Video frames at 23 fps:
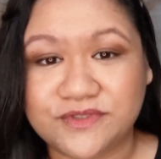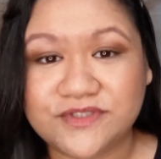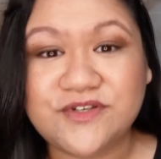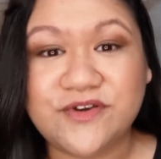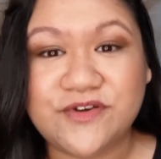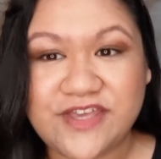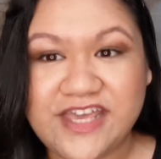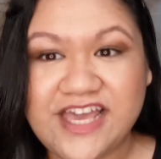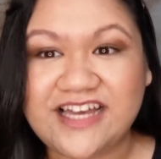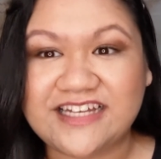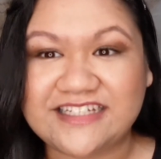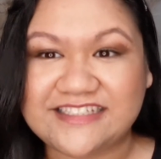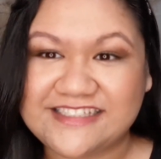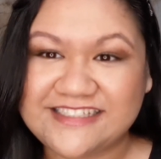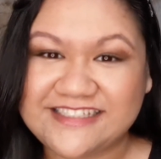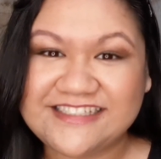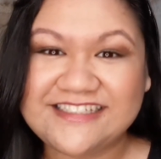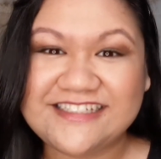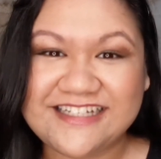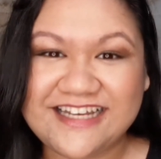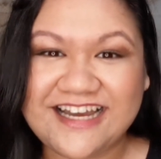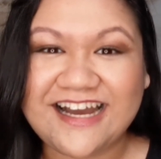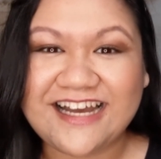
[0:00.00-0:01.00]
So yes,
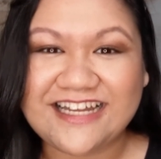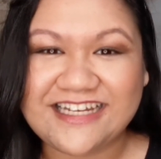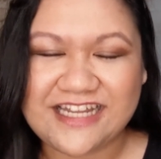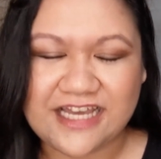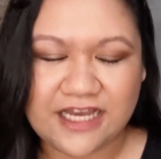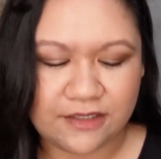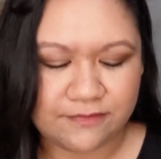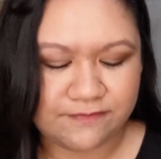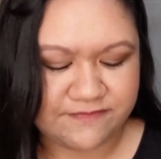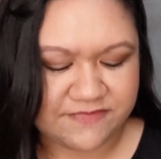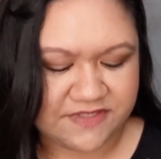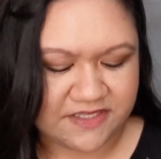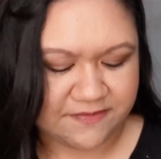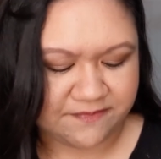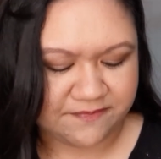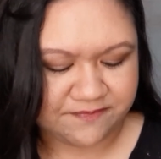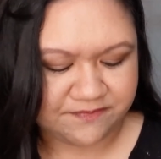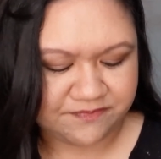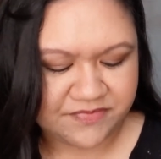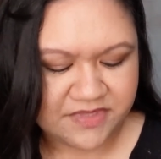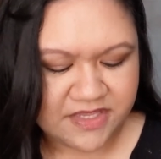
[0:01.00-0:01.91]
God helped them.